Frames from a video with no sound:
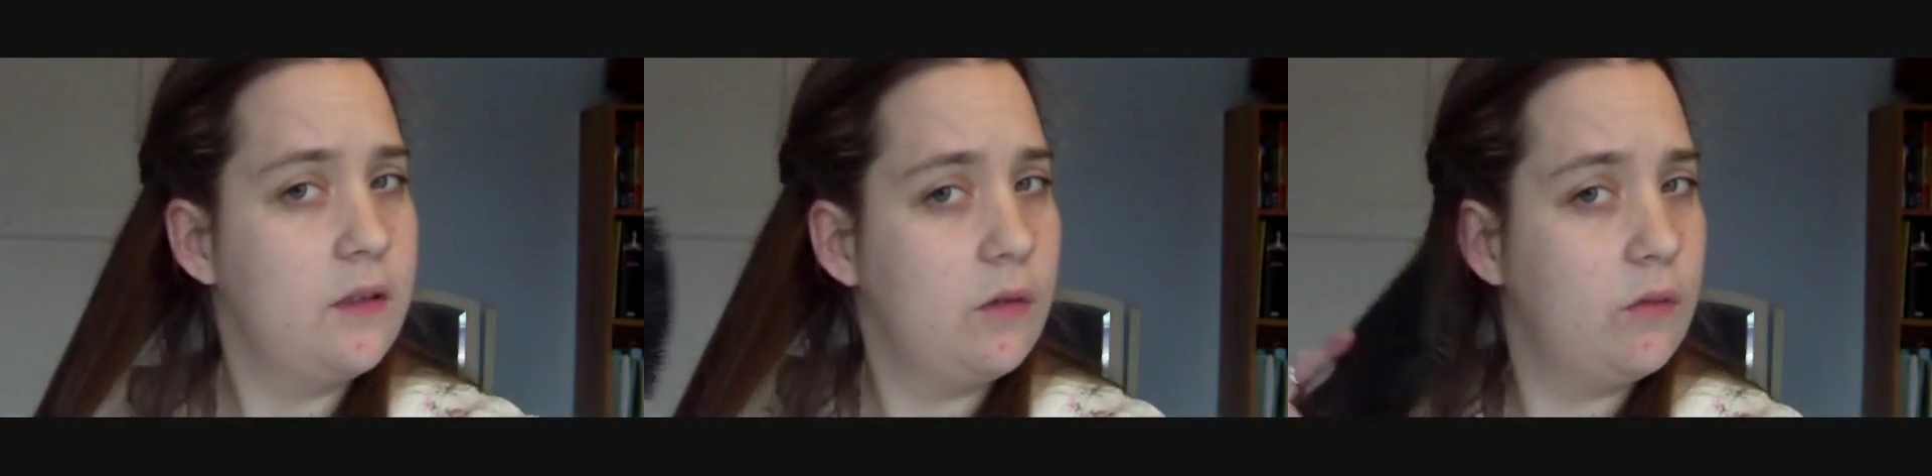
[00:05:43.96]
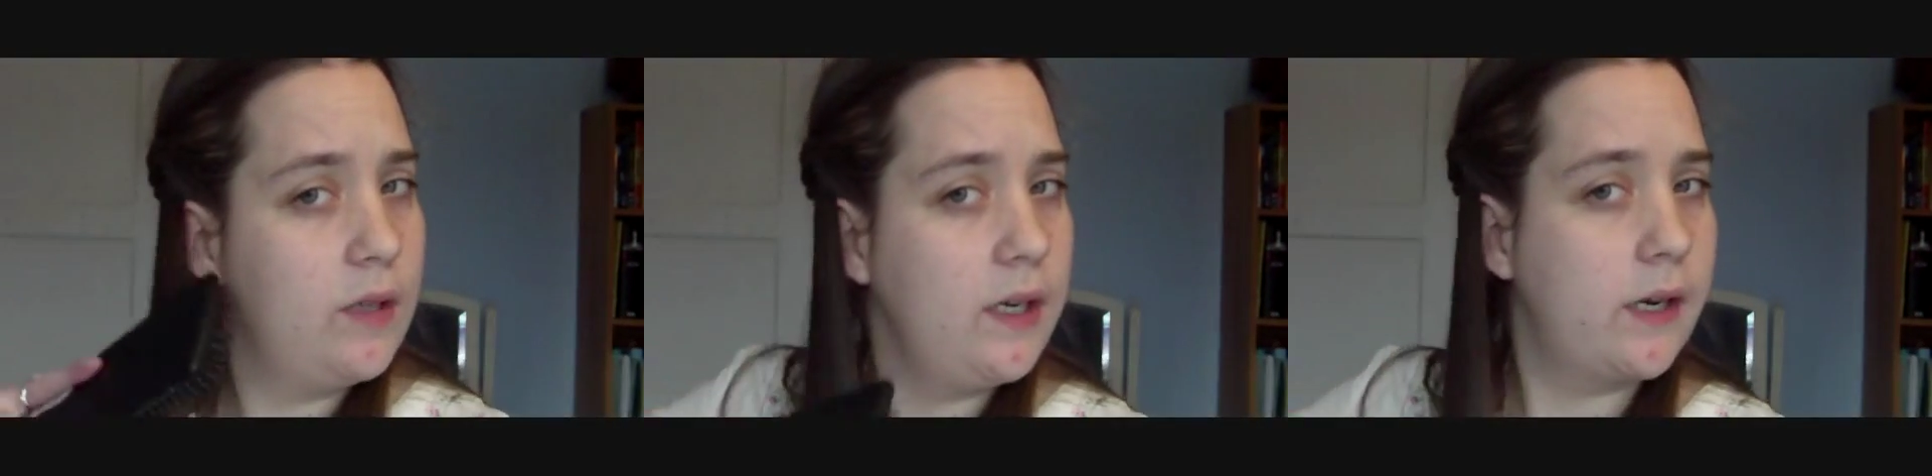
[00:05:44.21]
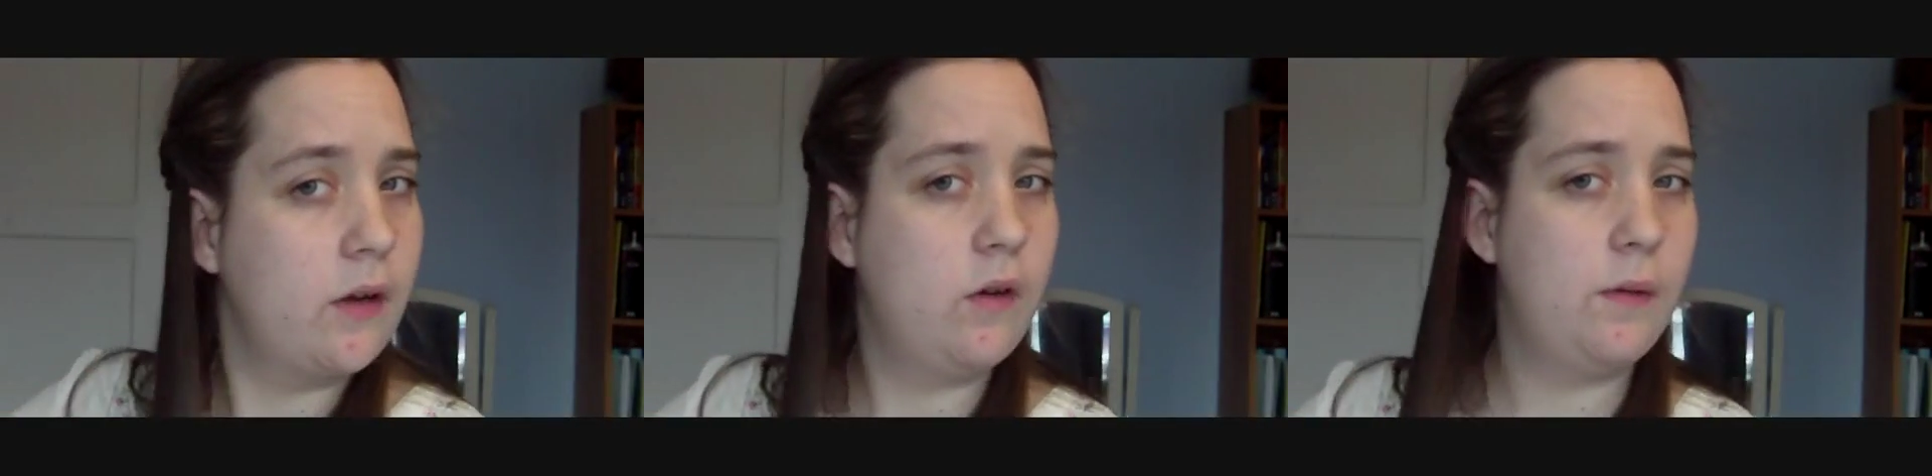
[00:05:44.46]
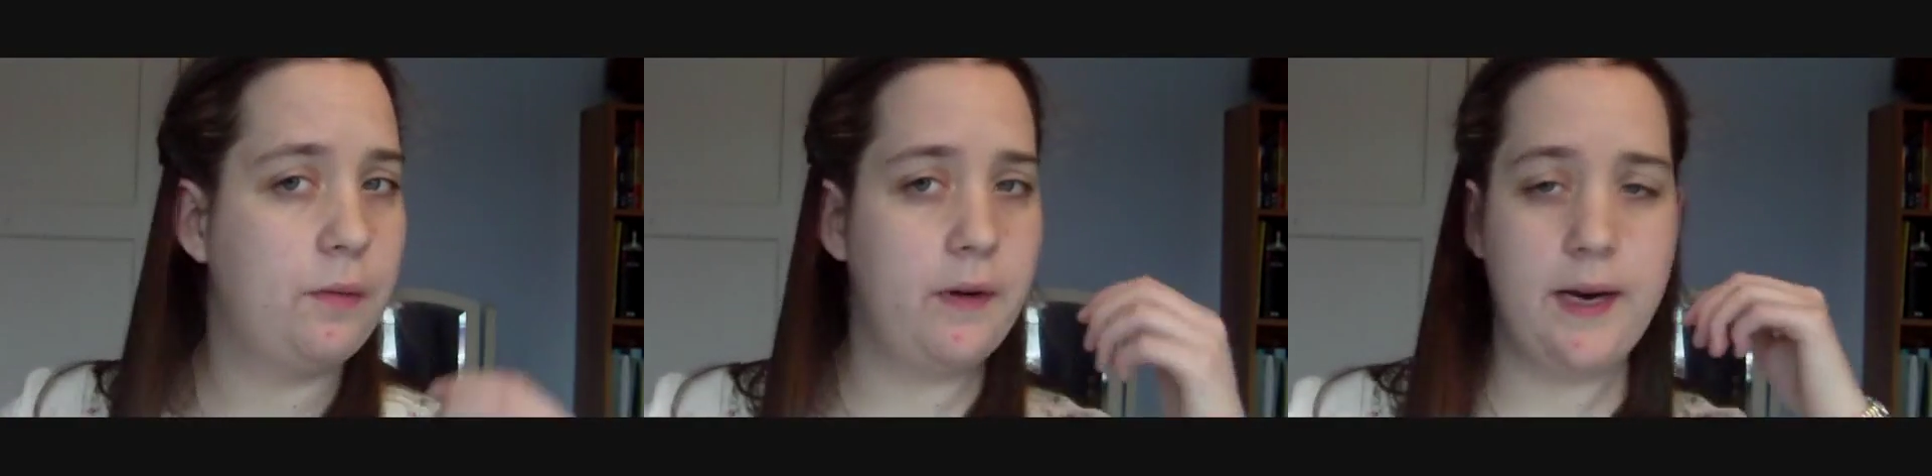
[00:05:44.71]
not really
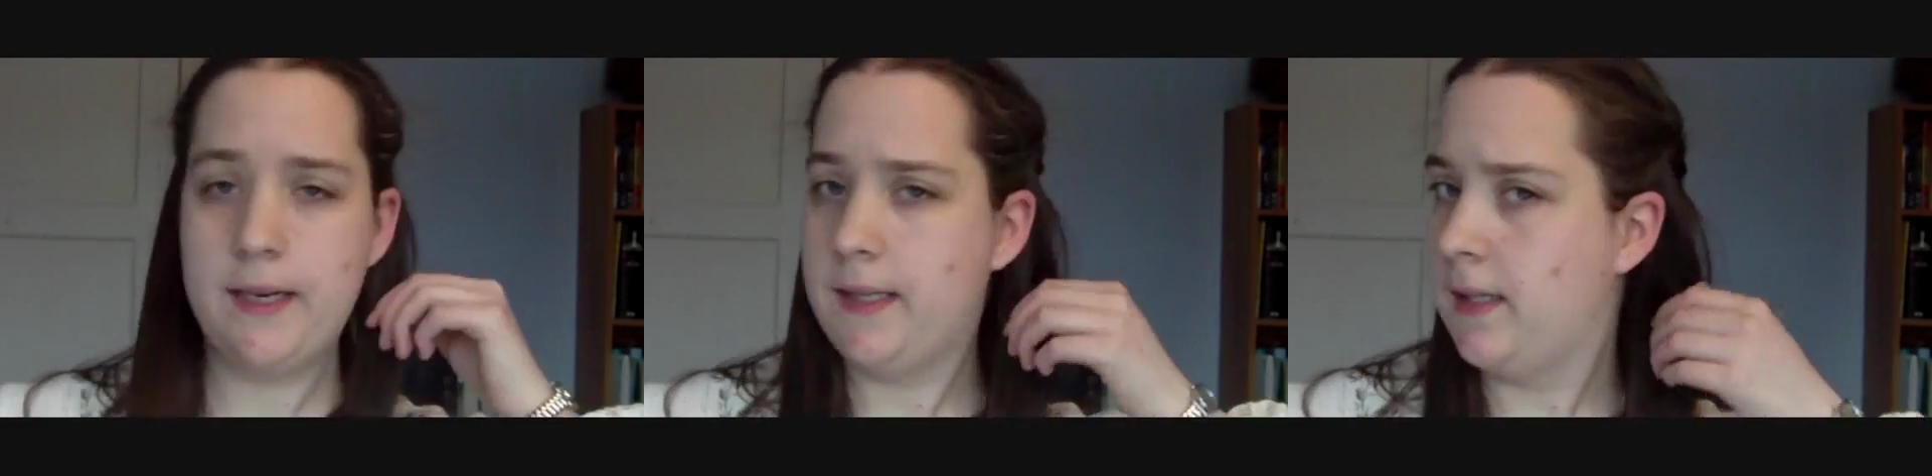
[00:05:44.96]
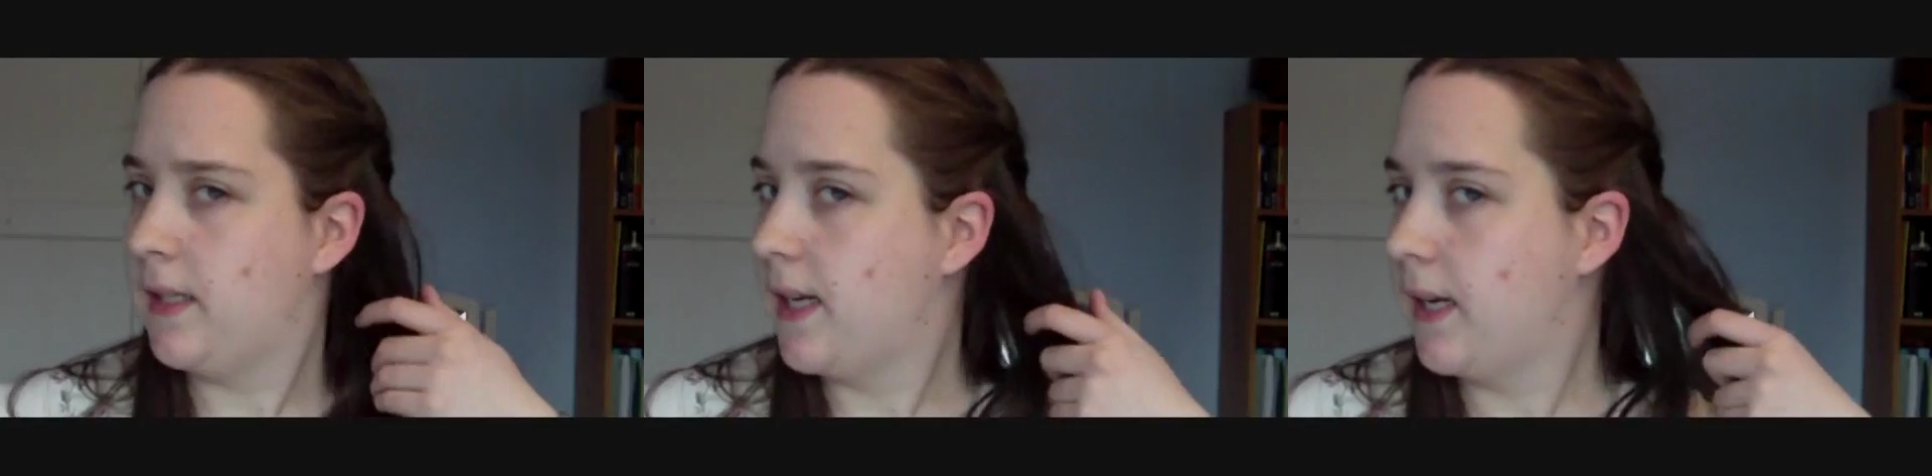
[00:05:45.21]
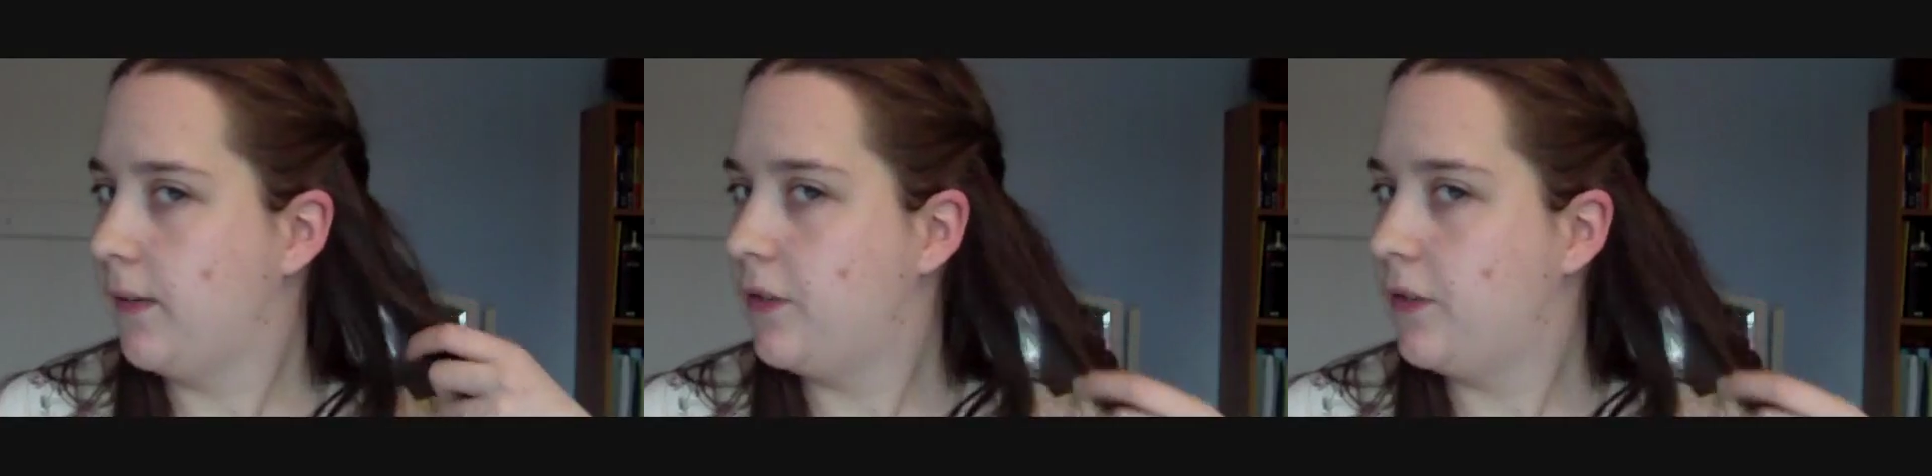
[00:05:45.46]
cooperating today.